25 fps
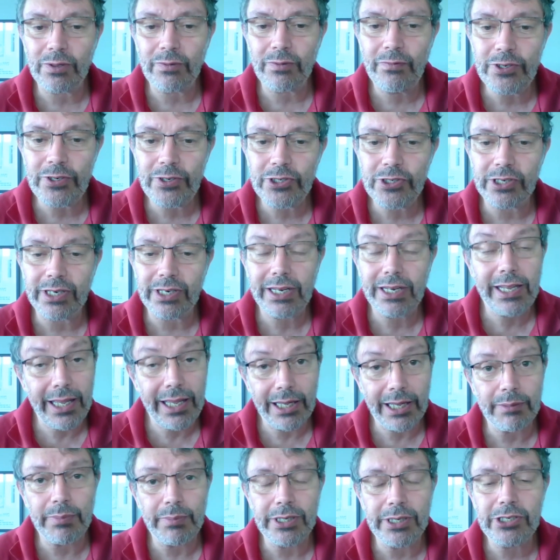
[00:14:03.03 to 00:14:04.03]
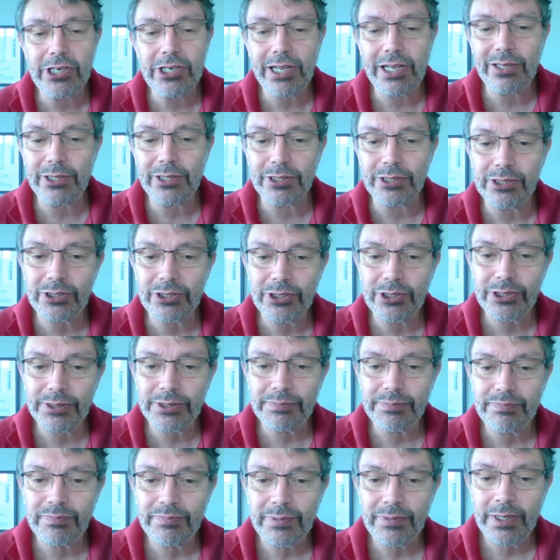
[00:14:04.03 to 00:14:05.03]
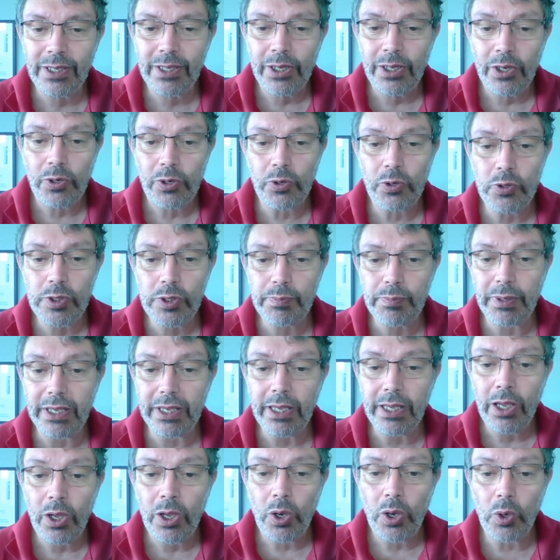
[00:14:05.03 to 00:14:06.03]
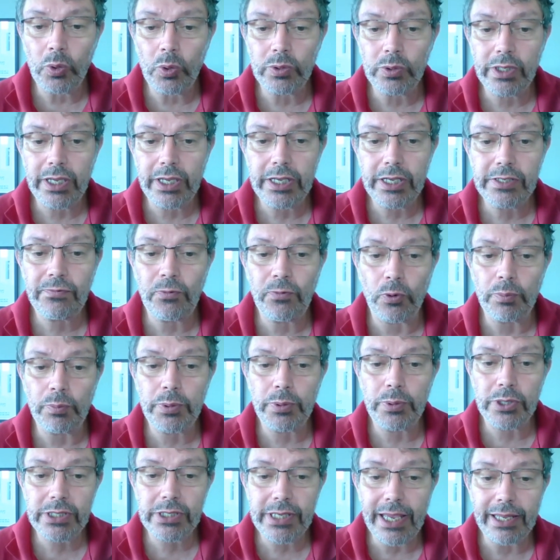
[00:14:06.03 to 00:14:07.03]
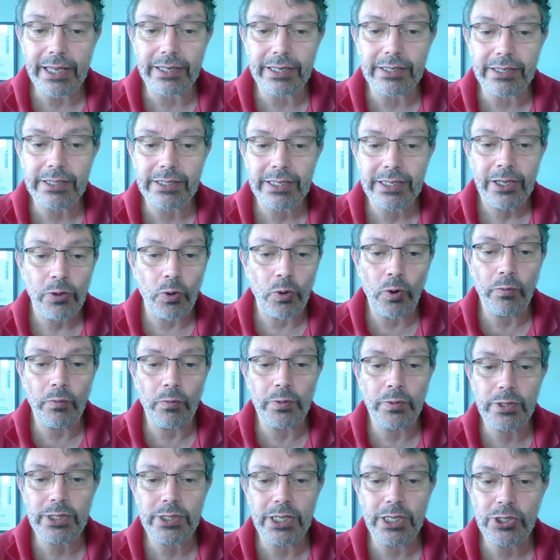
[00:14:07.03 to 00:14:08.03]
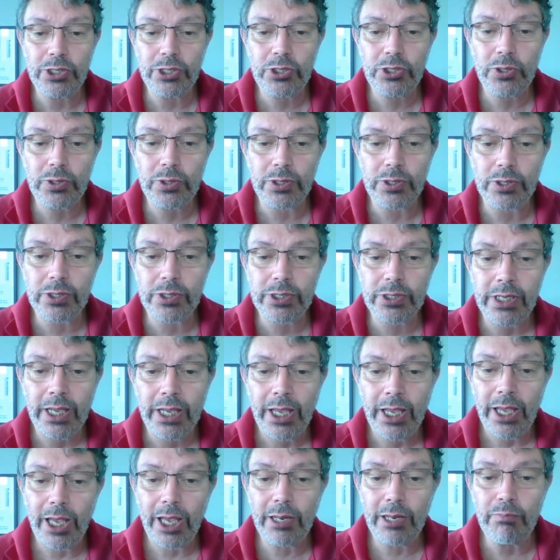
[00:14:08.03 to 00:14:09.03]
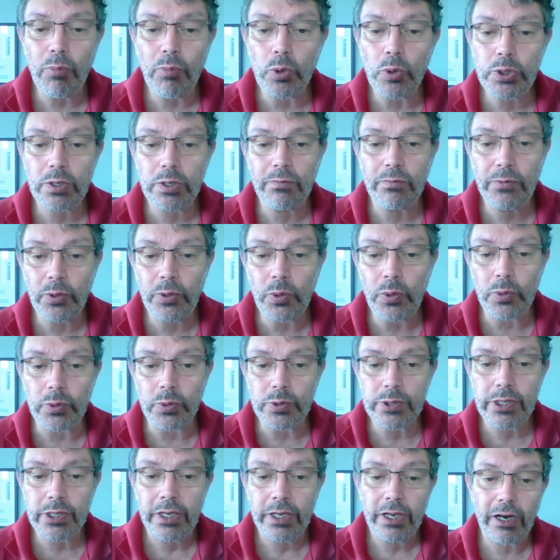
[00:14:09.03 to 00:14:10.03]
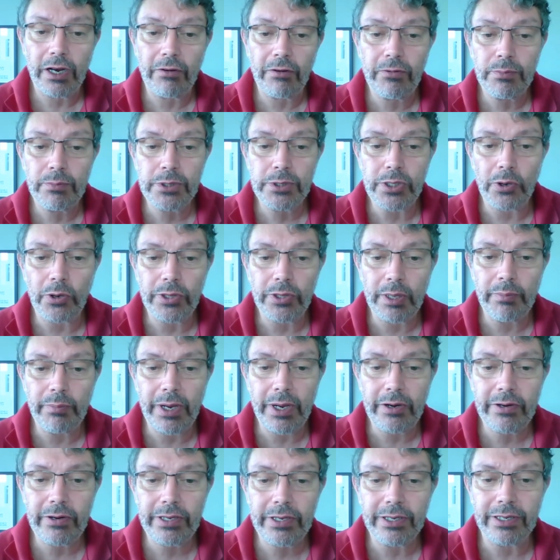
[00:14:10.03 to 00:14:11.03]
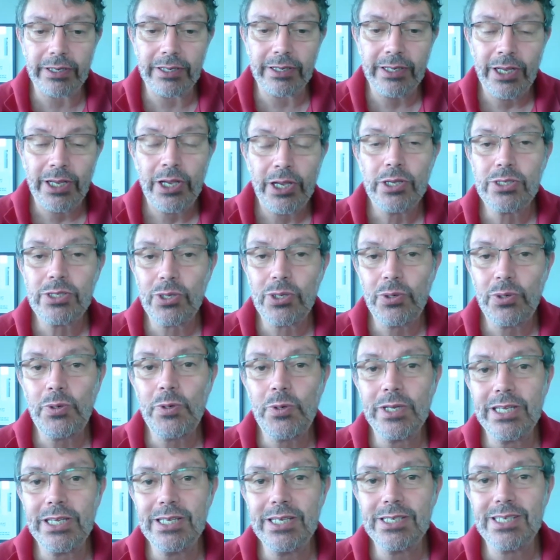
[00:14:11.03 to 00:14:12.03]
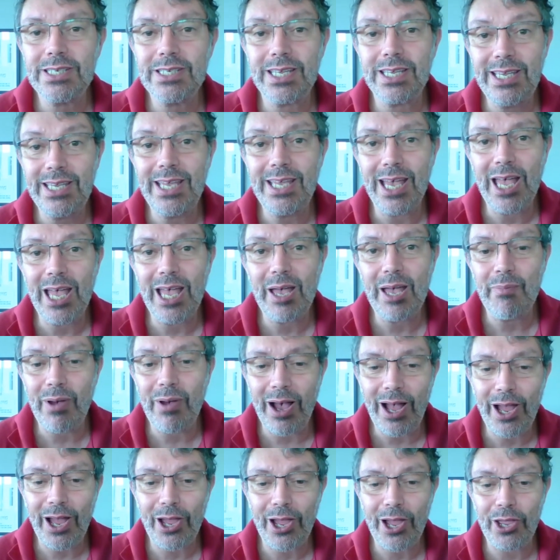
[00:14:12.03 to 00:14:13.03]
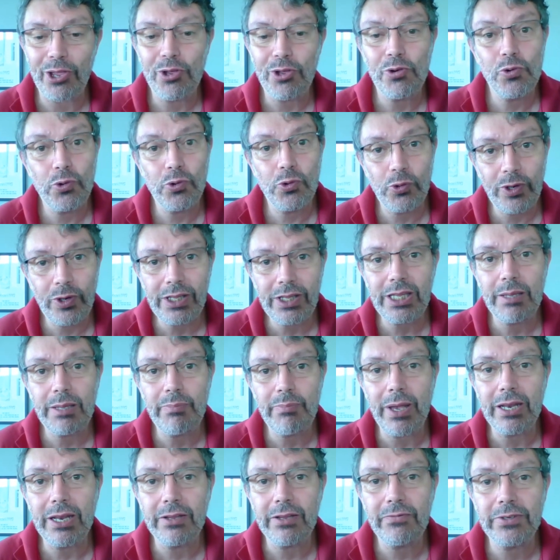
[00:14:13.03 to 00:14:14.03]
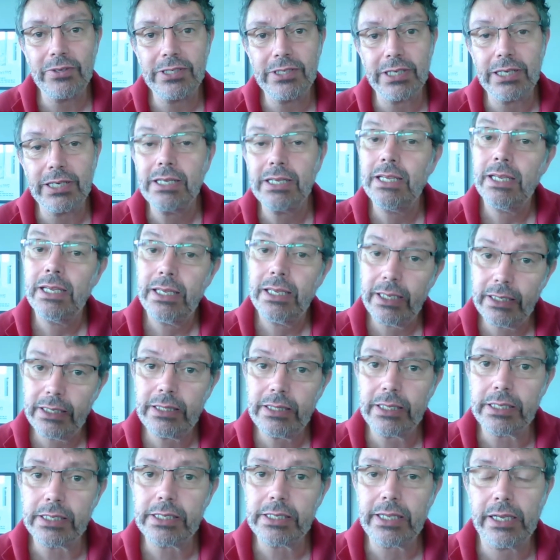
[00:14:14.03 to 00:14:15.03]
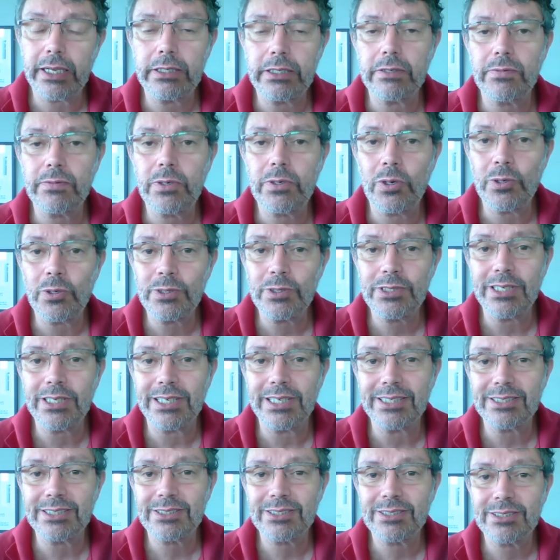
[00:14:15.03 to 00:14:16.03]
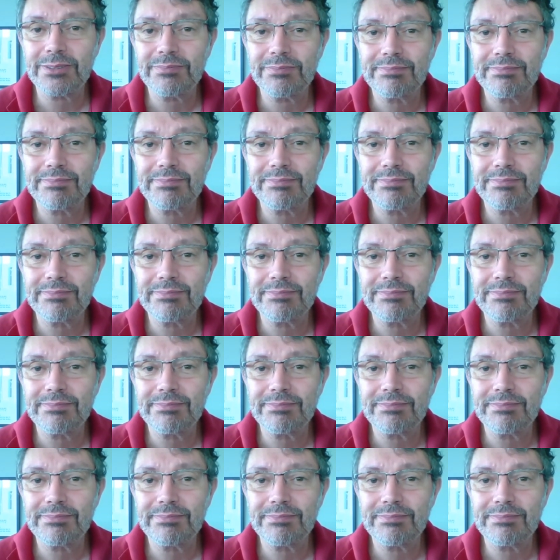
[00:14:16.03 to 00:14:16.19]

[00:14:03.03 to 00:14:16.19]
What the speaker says: vision can be challenged. USP only has 4% overseas students, and most of those are from South America, so who is EMI really benefiting in this kind of context?